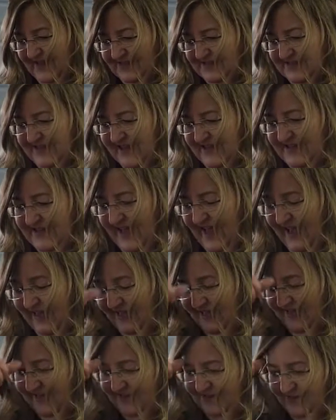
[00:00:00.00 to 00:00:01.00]
St.
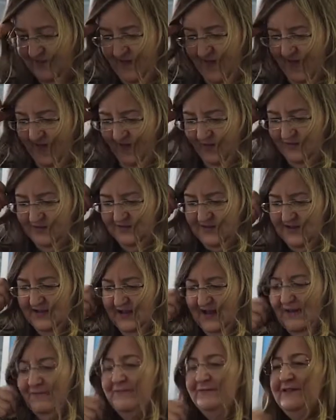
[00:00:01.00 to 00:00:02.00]
Helen found
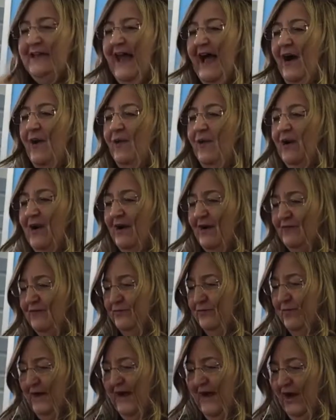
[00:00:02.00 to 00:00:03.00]
a flower
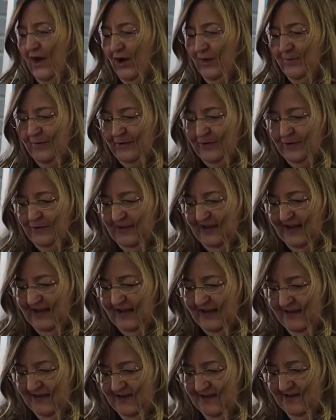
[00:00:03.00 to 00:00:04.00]
of rare
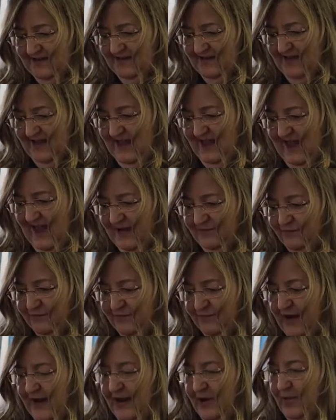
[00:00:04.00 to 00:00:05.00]
beauty and
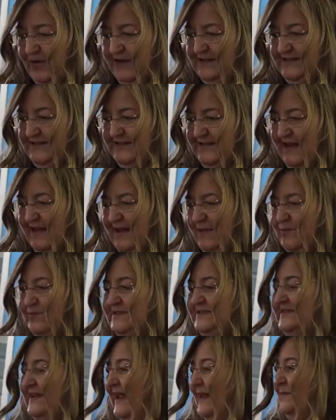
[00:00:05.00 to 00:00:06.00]
fragrance, and it
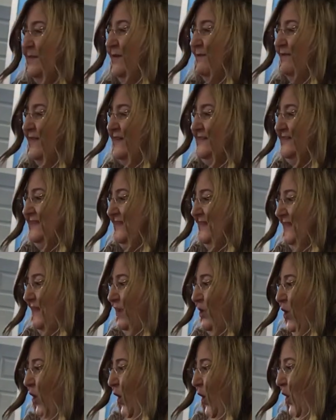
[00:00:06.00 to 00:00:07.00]
was named
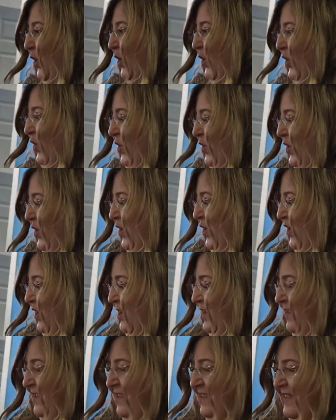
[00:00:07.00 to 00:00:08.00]
Vasiliko.
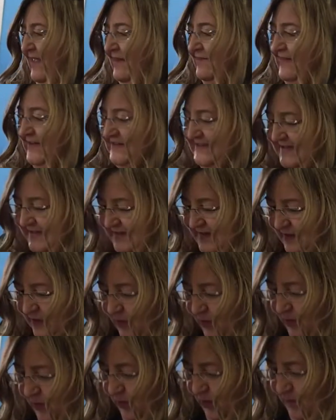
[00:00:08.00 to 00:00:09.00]

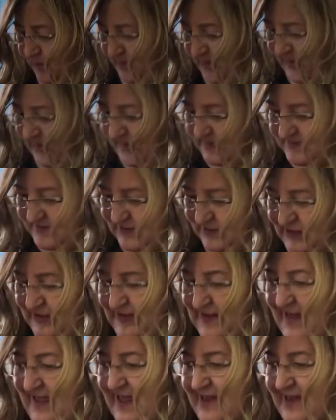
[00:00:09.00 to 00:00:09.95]
Vasiliko or basil.